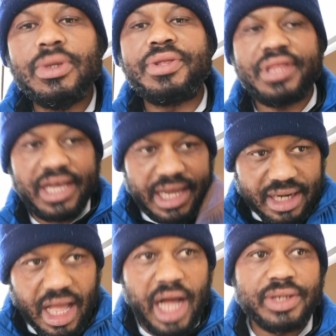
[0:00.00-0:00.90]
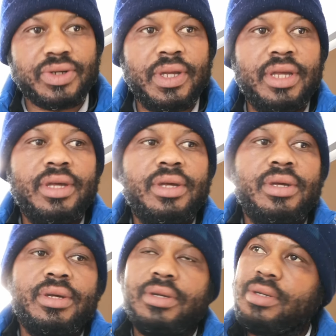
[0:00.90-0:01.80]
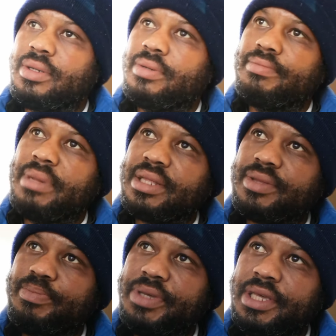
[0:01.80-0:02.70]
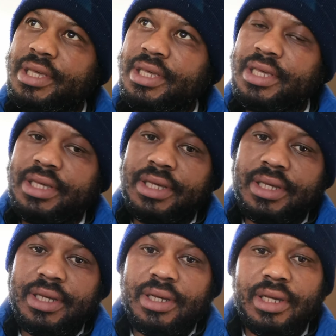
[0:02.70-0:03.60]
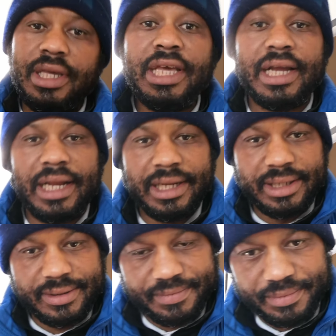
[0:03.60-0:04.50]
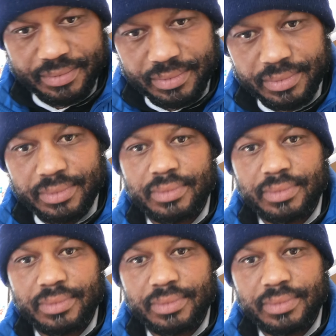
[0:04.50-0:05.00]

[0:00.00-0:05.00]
The second country must be England.